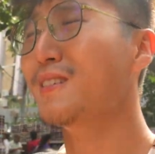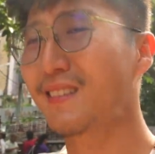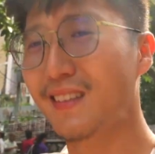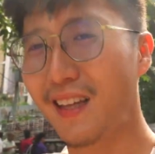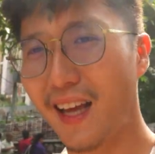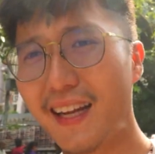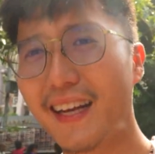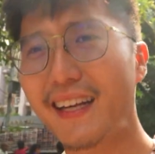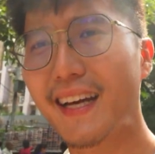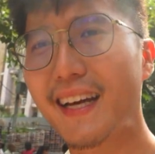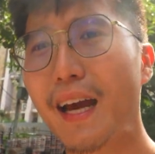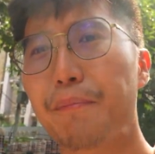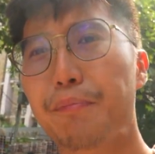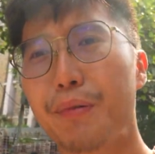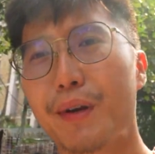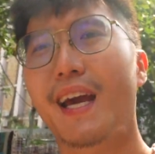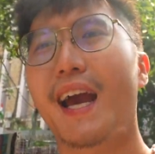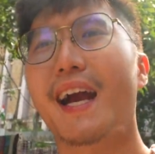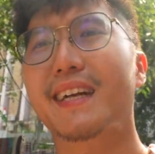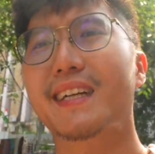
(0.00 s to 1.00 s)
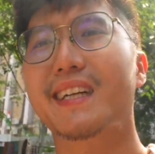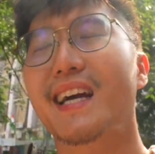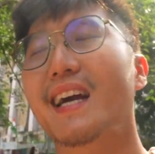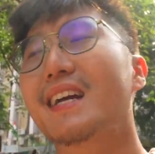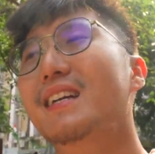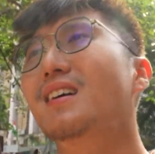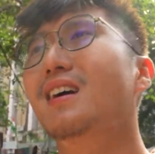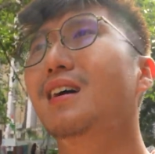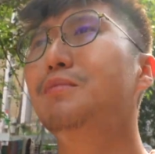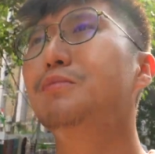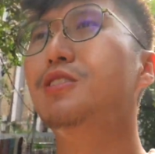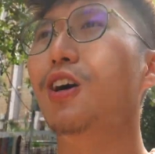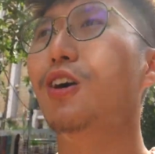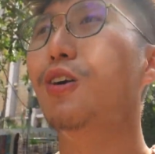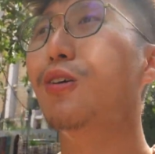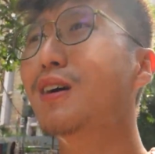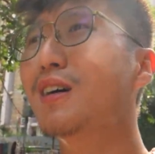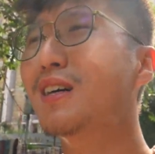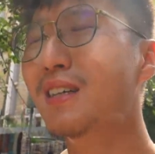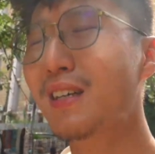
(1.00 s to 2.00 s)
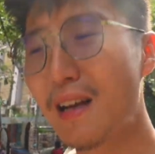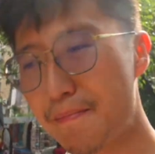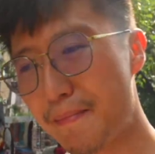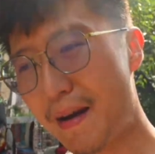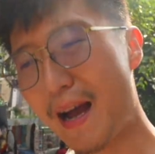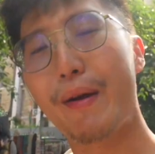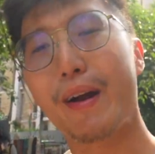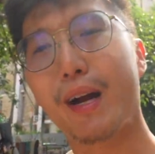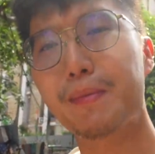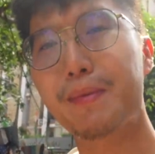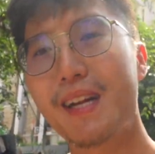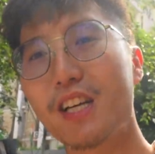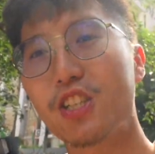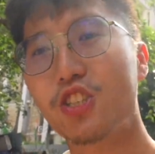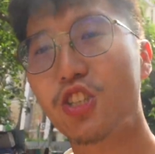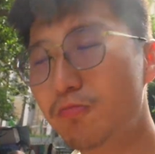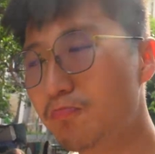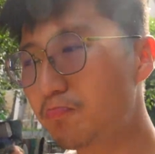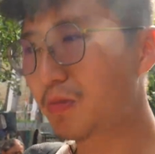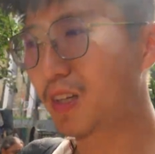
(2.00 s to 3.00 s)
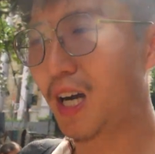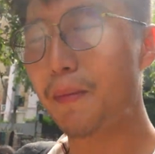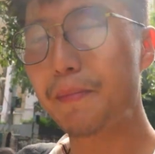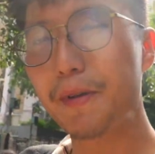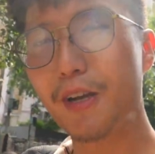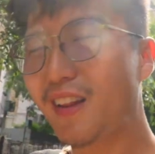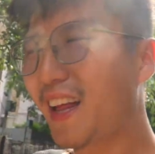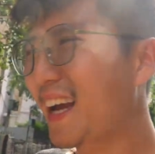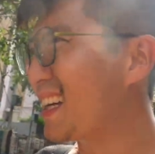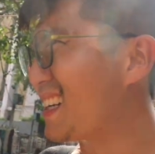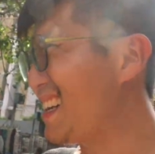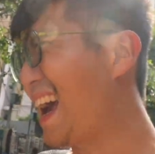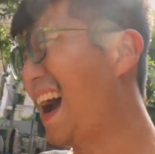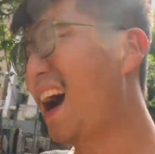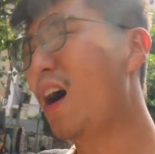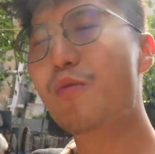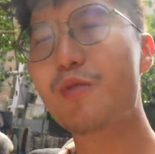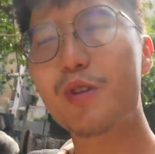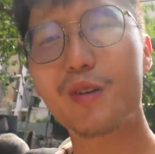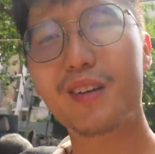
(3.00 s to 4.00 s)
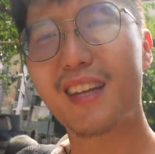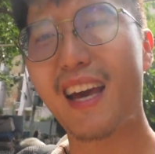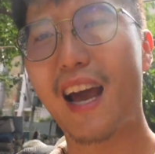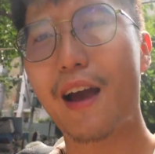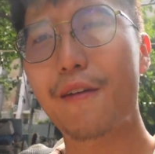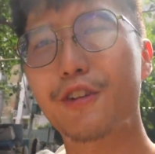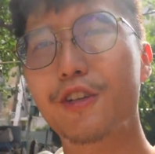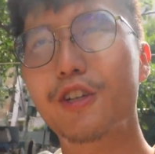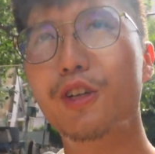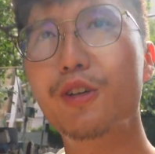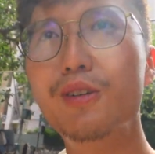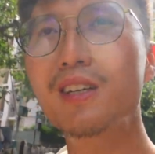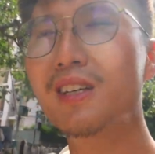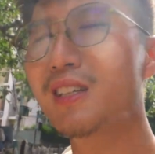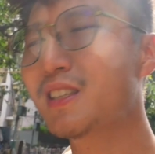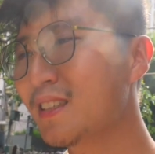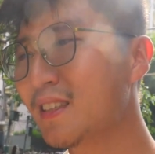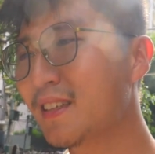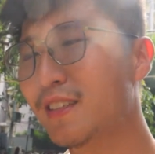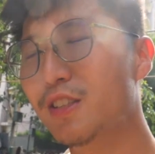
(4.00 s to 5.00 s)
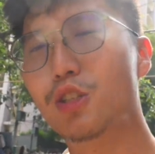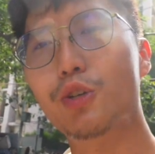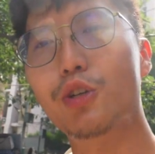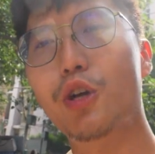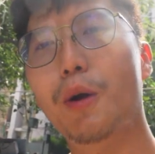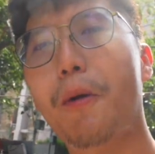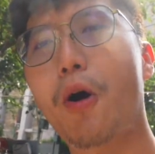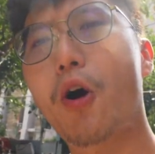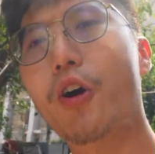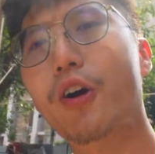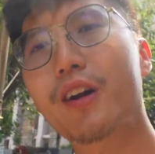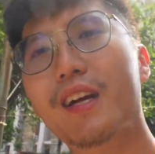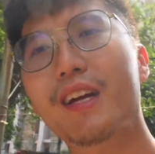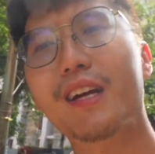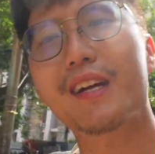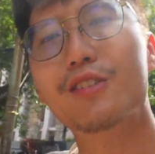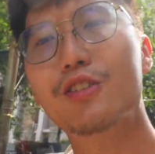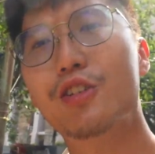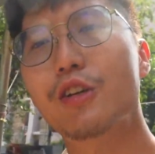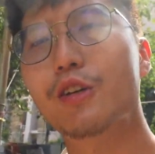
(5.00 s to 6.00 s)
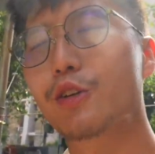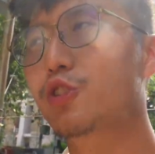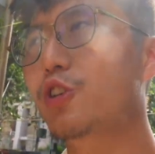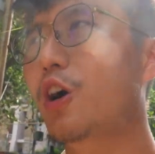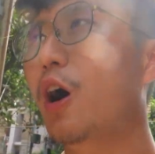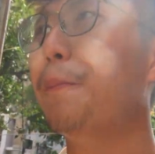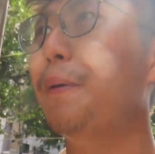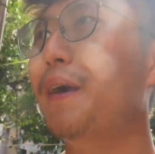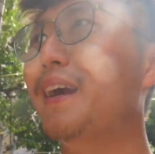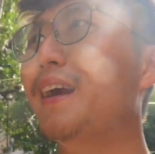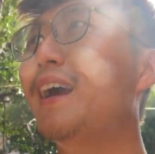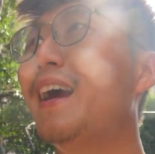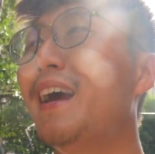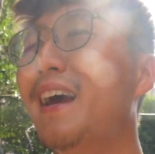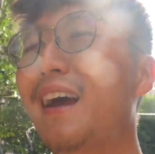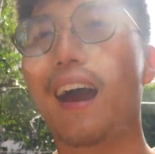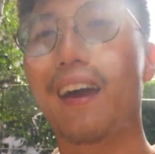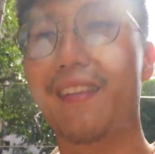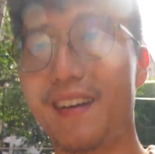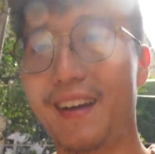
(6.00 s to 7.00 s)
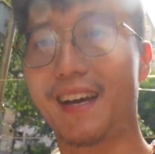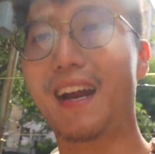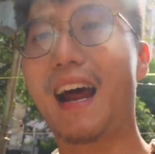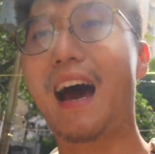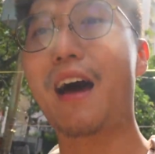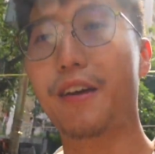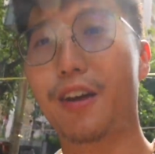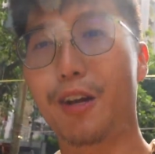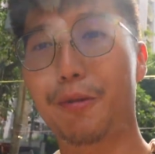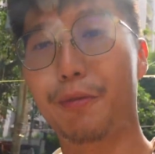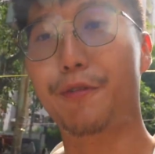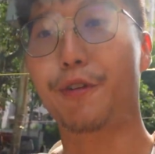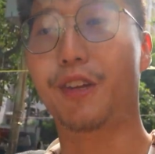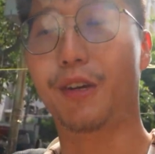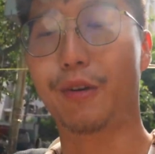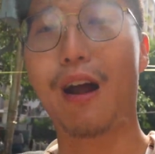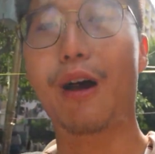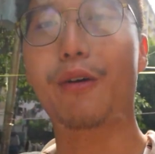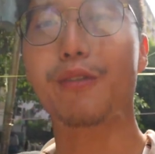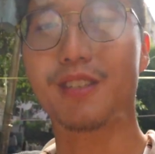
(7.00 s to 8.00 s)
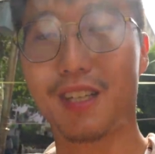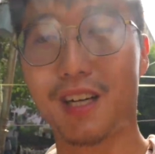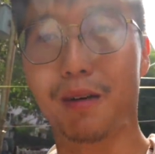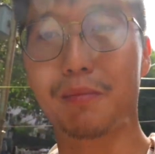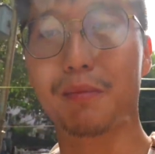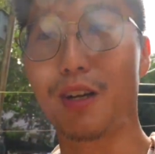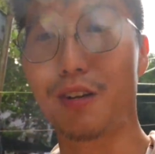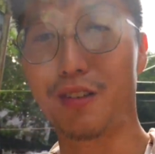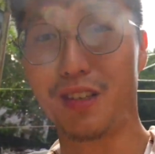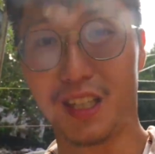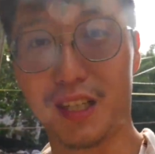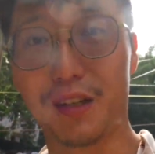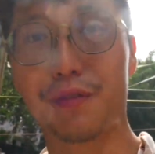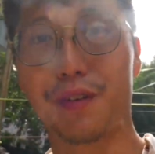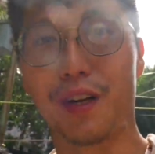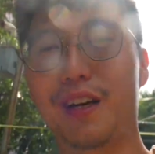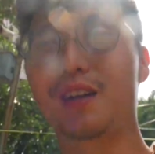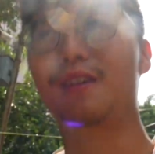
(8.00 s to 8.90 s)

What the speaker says: And it can get pretty hectic at times, so my recommendation, come here like now during the afternoon, do your bargaining, do your shopping, and then get out of here before the crowds come here in the evening.